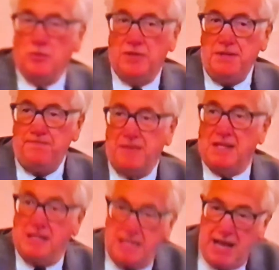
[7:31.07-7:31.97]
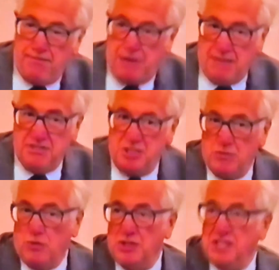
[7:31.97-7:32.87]
author, and that
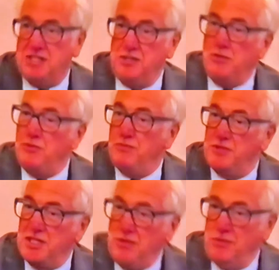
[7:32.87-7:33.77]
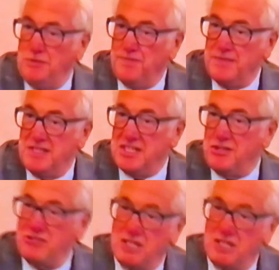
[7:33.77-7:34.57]
publisher wanted you too. So